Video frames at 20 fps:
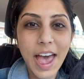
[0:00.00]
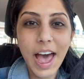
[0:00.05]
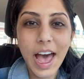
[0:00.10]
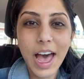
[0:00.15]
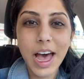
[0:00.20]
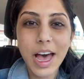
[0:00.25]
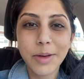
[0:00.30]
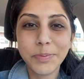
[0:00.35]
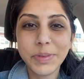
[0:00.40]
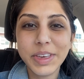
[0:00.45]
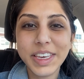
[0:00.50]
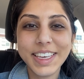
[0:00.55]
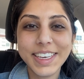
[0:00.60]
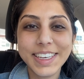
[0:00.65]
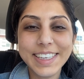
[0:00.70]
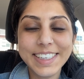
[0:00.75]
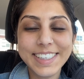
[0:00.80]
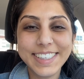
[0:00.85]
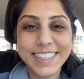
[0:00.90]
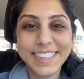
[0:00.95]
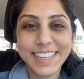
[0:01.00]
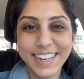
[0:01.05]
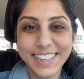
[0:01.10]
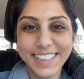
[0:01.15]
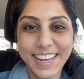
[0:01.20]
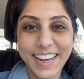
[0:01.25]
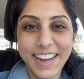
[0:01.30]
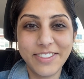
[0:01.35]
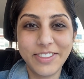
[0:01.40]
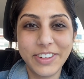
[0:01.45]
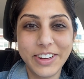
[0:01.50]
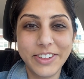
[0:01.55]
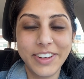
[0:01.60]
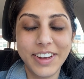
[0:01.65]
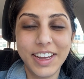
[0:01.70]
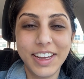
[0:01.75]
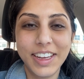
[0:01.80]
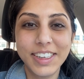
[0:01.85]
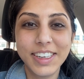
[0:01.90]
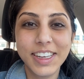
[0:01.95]
Happy Sunday,
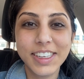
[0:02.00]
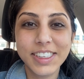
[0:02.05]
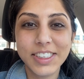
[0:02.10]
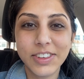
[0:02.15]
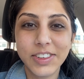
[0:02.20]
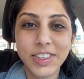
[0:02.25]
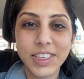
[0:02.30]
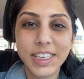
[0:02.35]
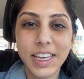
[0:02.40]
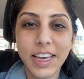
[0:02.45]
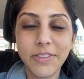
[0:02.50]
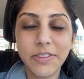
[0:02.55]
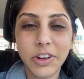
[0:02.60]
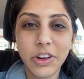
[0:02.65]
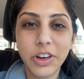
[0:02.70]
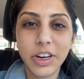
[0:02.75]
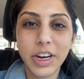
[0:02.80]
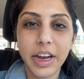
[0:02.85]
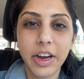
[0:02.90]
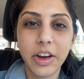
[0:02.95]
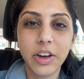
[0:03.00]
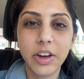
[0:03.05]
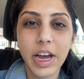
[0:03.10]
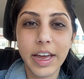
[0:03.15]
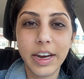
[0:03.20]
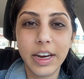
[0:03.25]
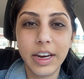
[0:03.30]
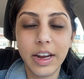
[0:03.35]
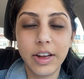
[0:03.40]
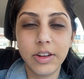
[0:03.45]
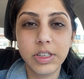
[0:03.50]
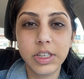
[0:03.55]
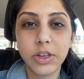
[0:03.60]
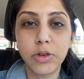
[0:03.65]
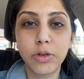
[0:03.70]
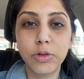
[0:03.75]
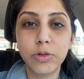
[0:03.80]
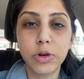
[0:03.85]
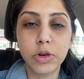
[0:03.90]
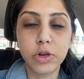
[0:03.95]
everyone. So today, Vickrah and I are headed out to
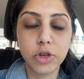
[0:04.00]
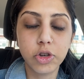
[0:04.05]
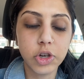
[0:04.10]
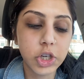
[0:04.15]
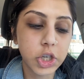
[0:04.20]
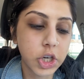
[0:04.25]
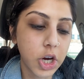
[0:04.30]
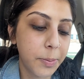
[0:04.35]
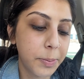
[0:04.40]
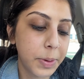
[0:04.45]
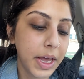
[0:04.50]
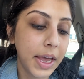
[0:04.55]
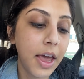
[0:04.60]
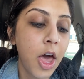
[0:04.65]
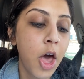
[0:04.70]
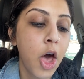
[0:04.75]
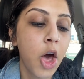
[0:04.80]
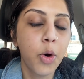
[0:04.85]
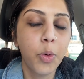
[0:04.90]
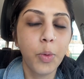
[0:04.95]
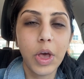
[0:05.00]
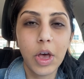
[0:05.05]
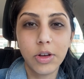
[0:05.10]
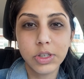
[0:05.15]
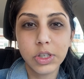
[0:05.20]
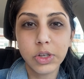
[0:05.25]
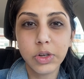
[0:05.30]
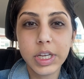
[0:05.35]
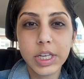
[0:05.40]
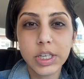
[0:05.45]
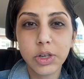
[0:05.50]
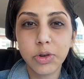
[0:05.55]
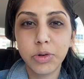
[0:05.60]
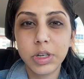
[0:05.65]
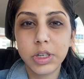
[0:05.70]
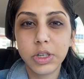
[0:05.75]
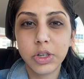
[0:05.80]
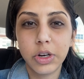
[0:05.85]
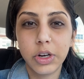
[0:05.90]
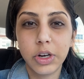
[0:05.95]
go grocery shopping. We also need to
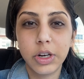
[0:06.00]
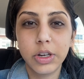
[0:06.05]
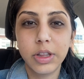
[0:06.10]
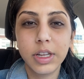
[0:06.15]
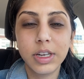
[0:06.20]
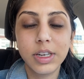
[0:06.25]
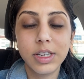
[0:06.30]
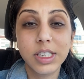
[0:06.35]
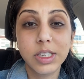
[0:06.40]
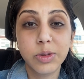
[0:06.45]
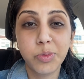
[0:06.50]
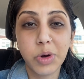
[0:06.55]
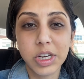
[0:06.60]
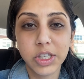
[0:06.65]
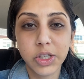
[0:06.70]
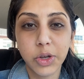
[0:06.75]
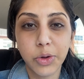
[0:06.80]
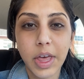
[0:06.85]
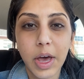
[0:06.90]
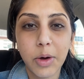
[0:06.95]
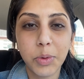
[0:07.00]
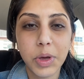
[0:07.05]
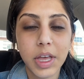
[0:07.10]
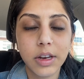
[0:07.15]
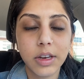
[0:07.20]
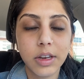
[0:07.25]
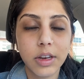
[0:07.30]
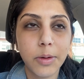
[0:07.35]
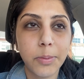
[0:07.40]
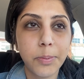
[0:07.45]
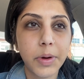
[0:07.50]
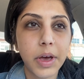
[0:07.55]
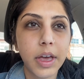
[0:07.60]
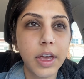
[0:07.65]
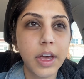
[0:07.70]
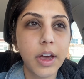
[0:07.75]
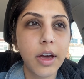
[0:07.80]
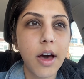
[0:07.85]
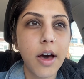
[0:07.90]
return the Nespresso that we ended up buying.